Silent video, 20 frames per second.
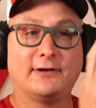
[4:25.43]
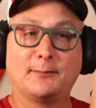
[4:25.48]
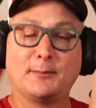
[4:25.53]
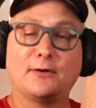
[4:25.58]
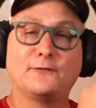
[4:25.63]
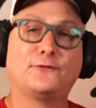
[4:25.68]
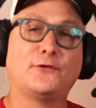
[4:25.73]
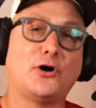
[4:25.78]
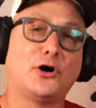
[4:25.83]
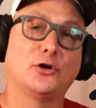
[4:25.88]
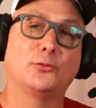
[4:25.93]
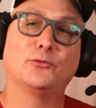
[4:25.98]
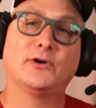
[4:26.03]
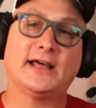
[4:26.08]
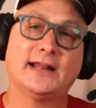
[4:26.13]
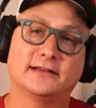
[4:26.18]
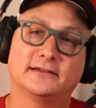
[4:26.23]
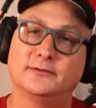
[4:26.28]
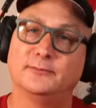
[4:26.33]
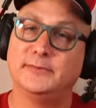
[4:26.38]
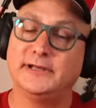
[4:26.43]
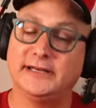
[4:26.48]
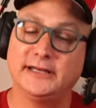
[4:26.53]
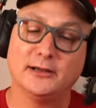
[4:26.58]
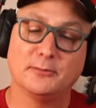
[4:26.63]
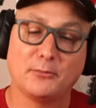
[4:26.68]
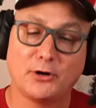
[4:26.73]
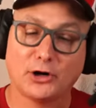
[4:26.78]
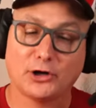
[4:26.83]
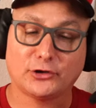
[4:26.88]
have my volume right at the
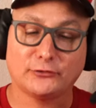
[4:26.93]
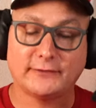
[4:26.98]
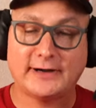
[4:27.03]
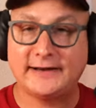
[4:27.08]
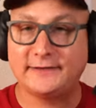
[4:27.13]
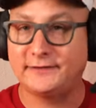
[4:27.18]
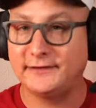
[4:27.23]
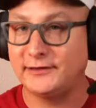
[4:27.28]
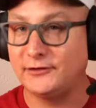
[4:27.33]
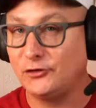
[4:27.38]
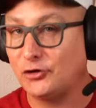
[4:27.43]
media marker right there.